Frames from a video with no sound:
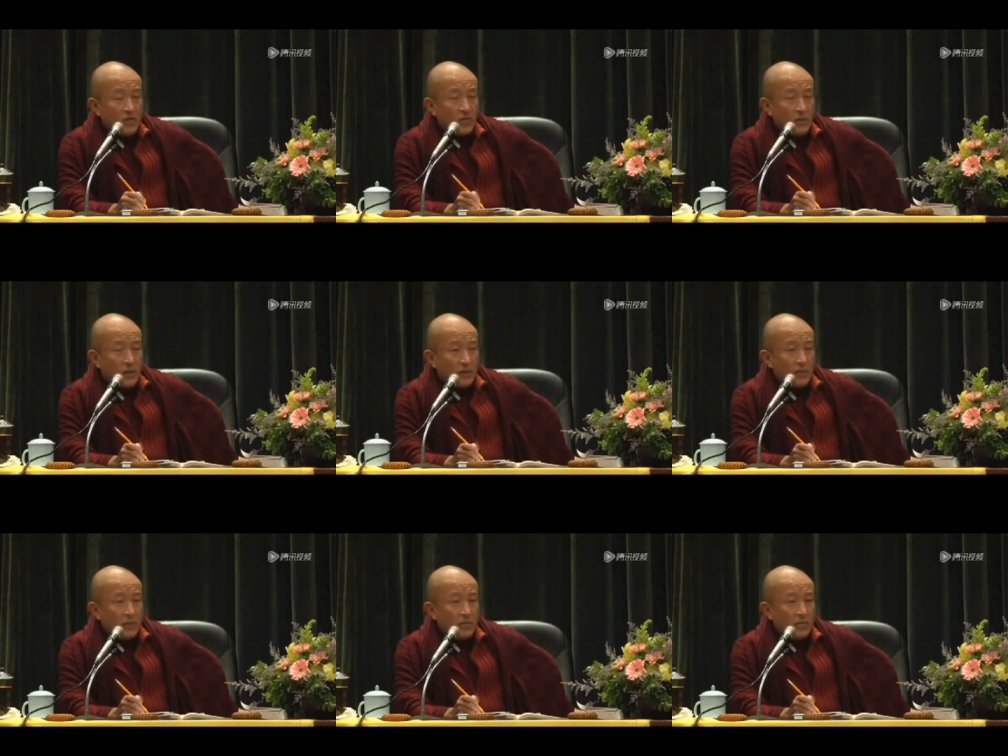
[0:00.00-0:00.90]
of
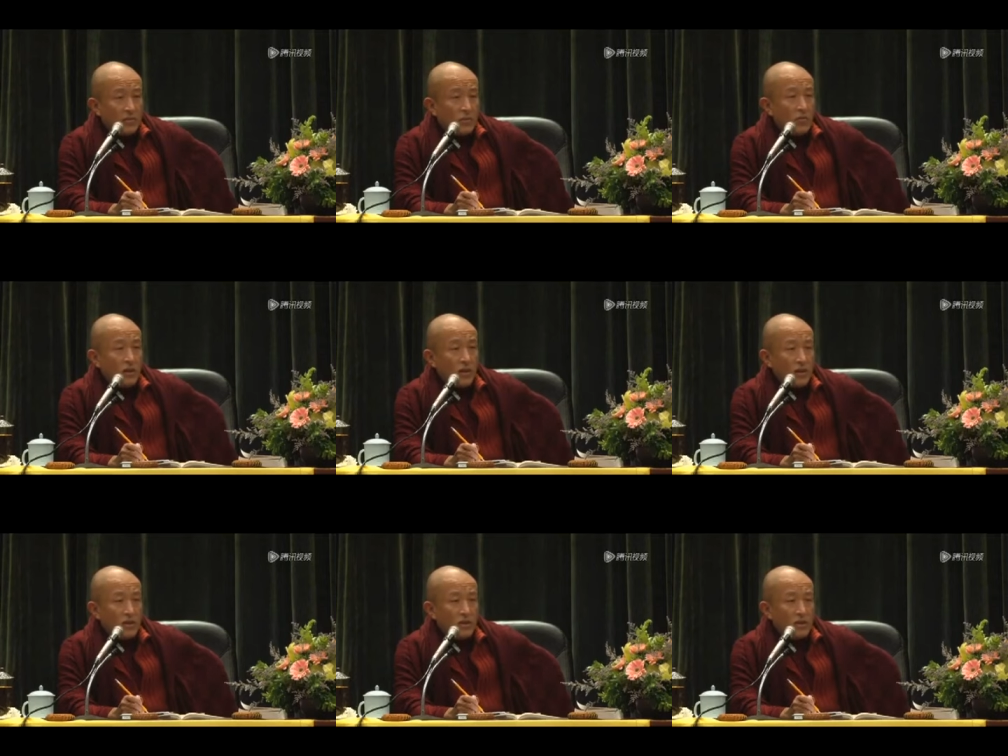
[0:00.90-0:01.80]
mine, who
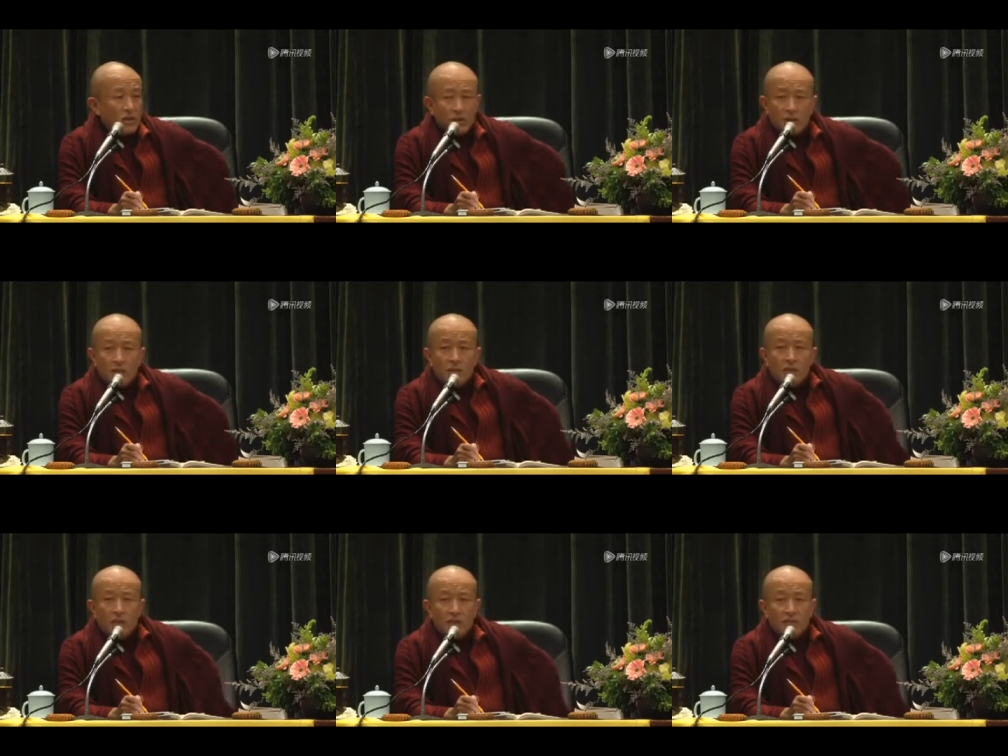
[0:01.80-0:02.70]
had
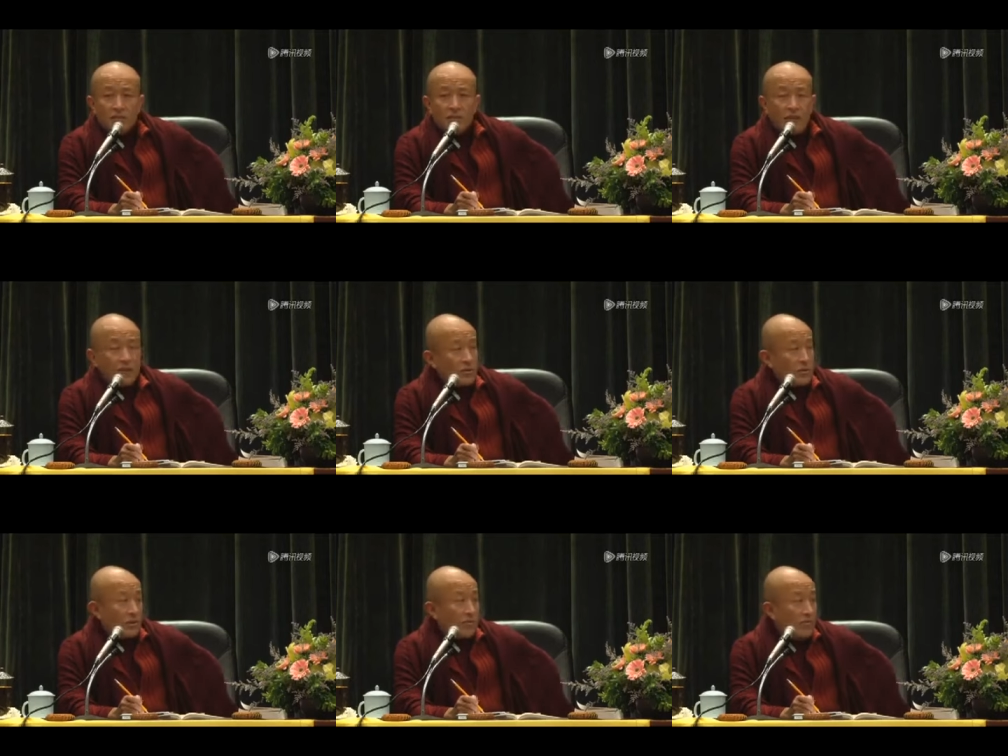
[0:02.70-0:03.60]
some
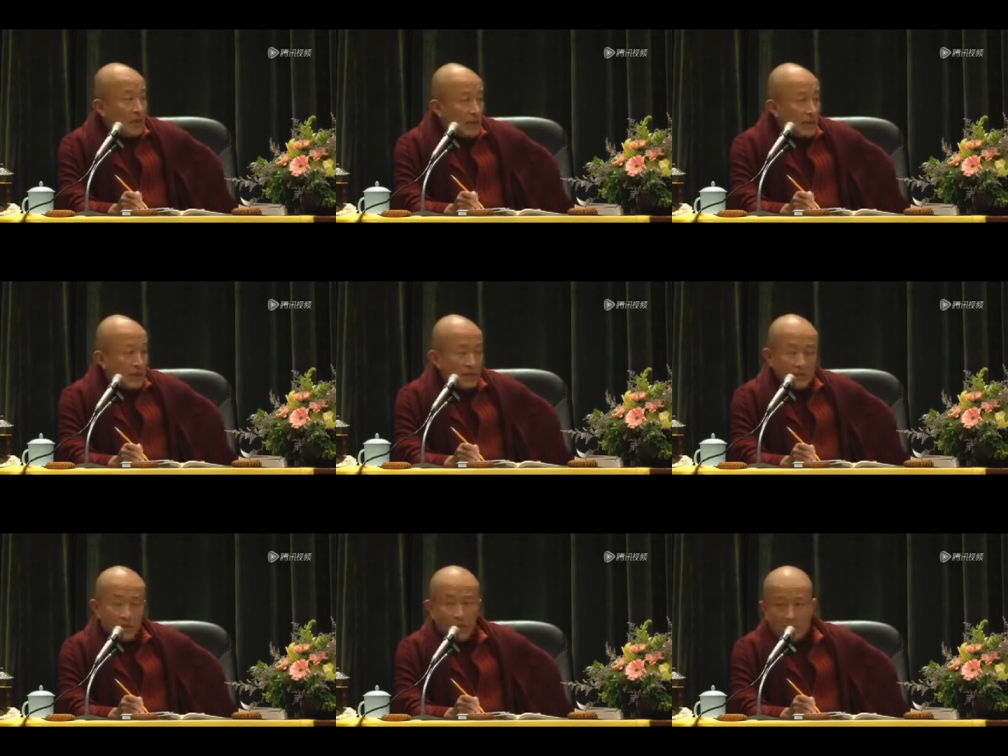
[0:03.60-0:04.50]
extra money, he
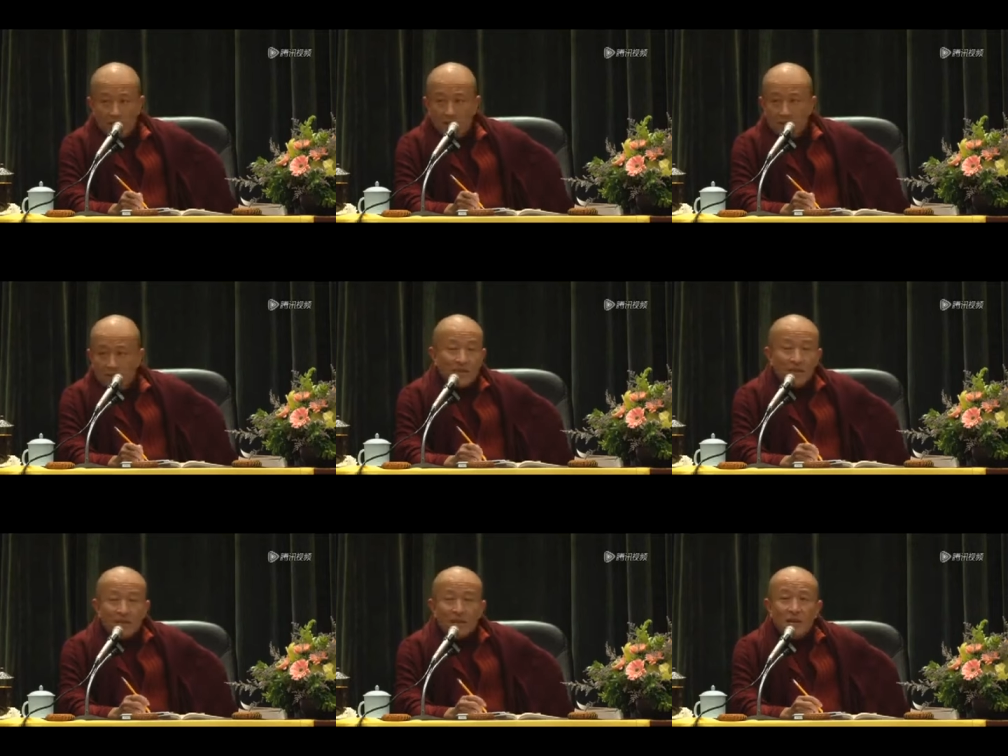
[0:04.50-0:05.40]
said.
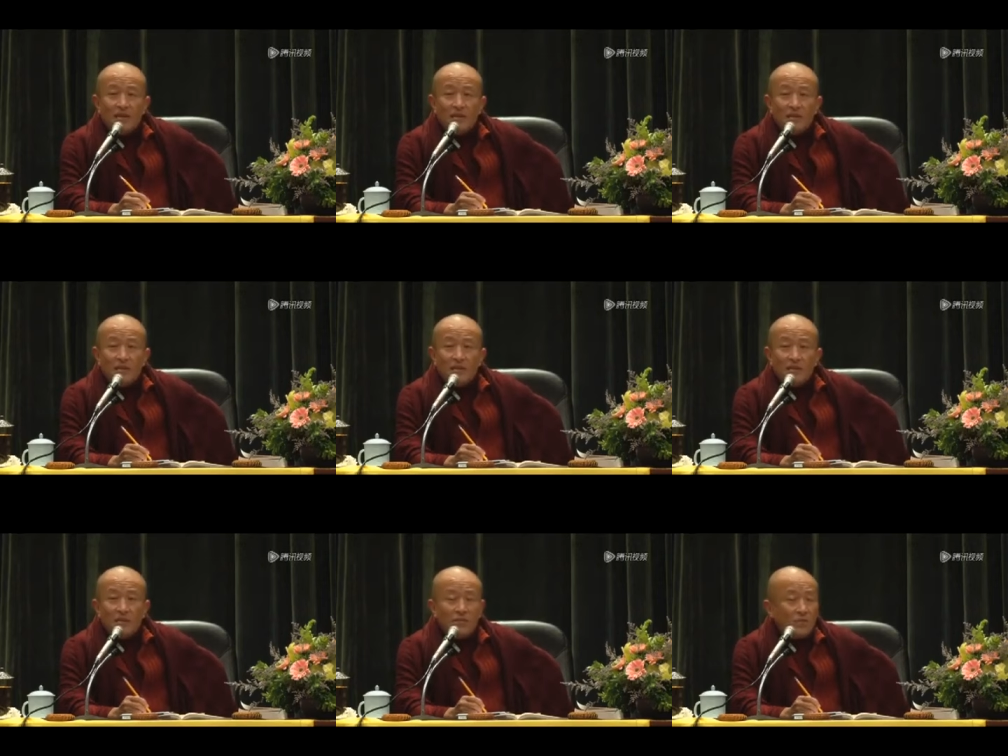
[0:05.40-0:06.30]
And he
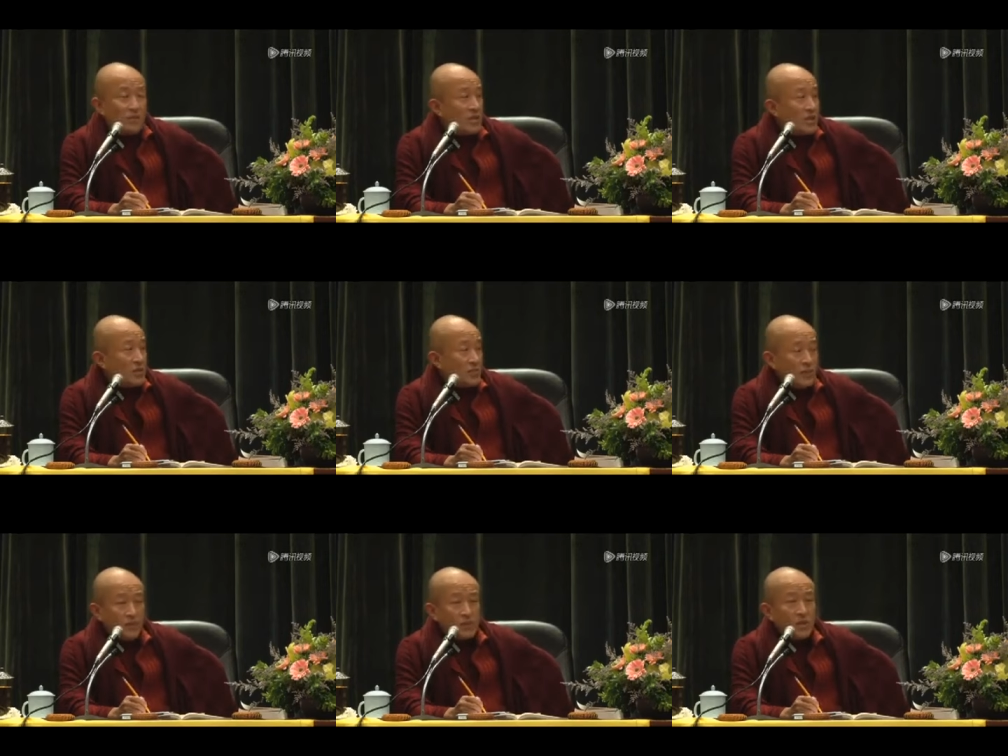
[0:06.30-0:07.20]
said for tax
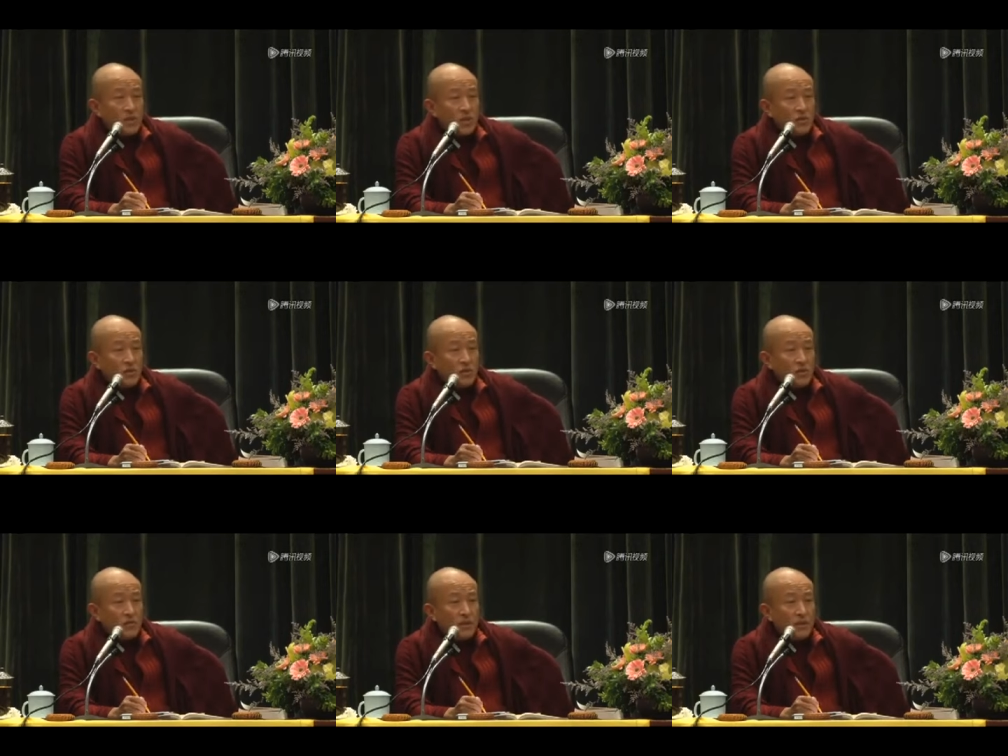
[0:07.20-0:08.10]
purpose, he has to
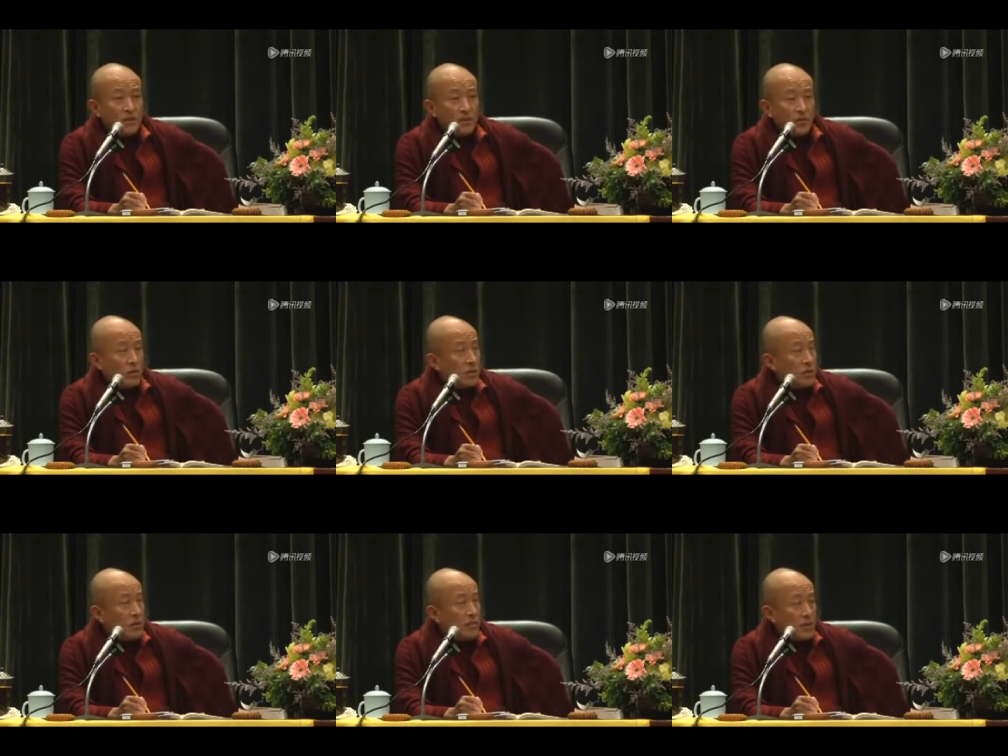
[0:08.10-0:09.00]
spend it on
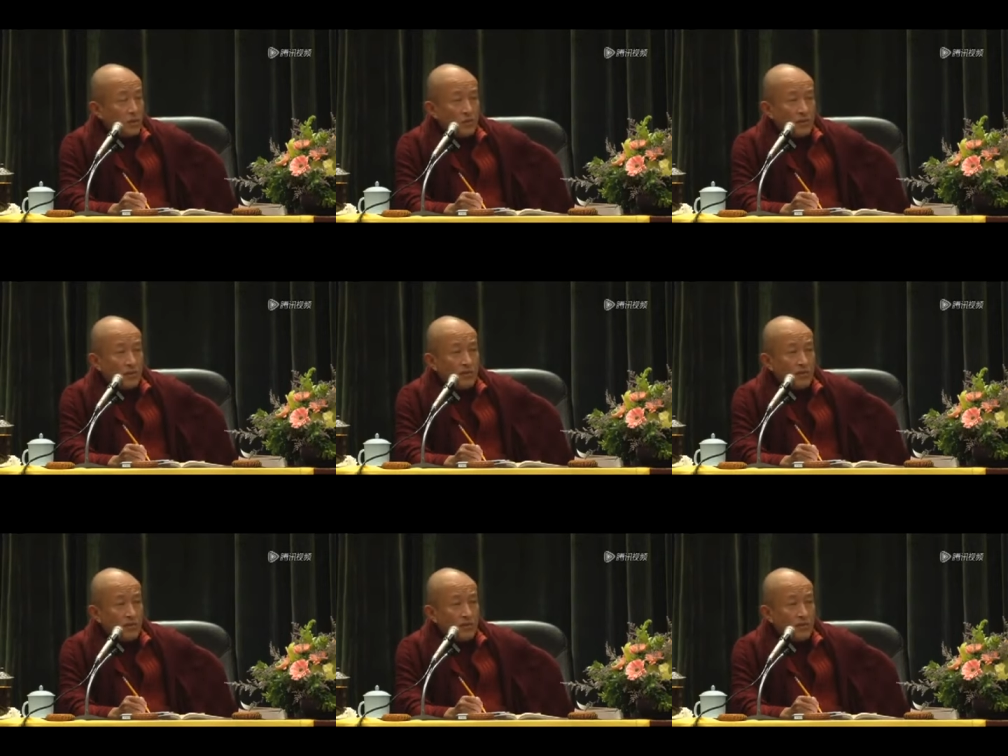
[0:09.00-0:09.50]
some kind of a